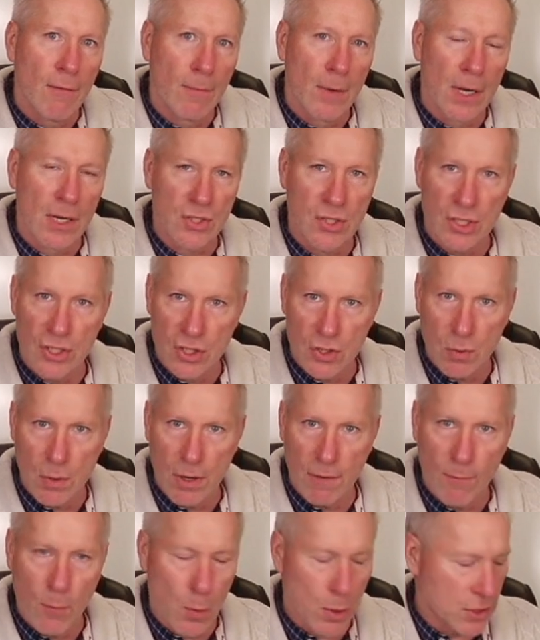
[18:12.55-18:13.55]
uh, since
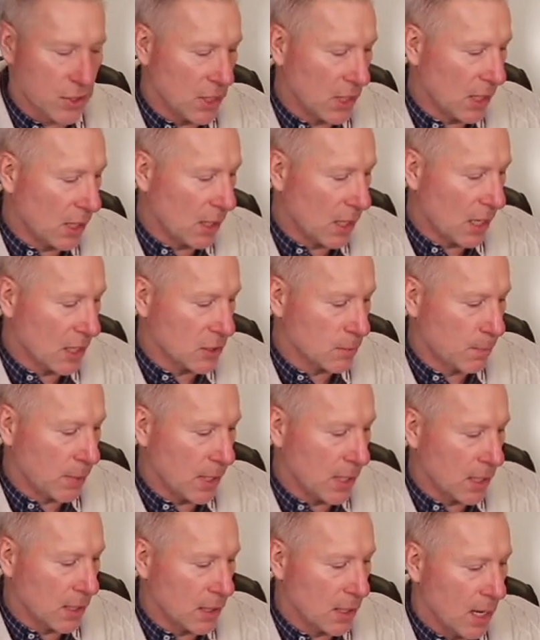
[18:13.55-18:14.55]
2014 has
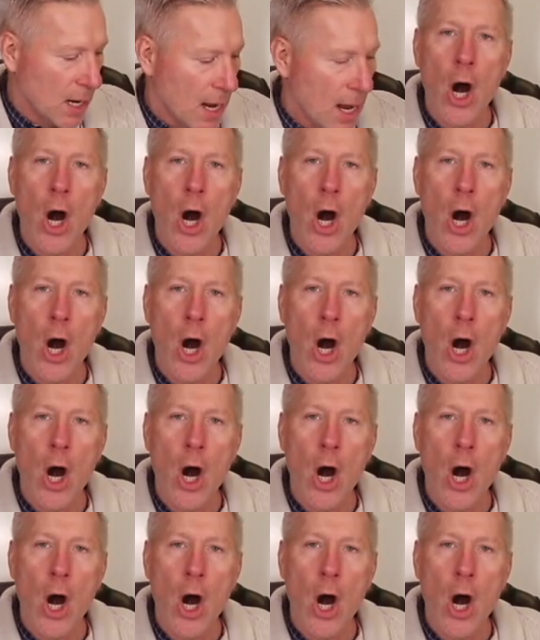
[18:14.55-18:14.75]
been